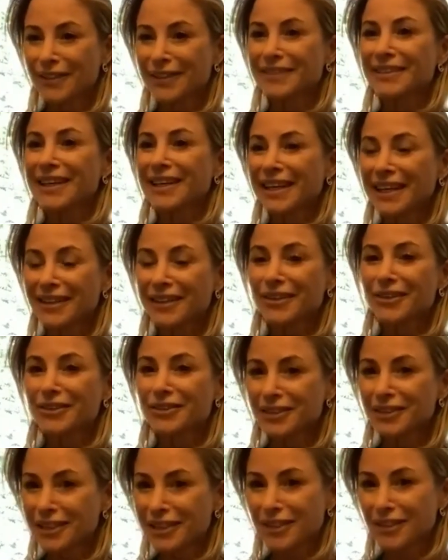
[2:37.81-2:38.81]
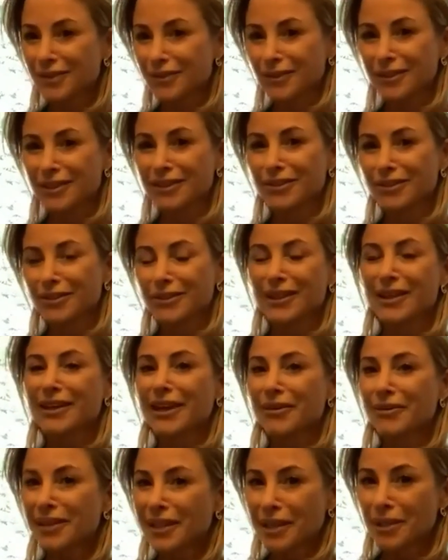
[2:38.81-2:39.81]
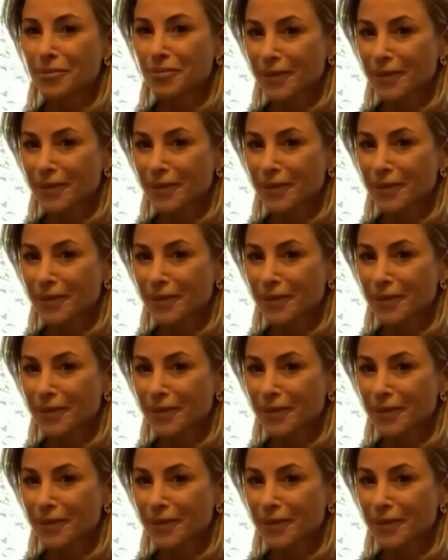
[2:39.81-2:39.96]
and they can continue into their career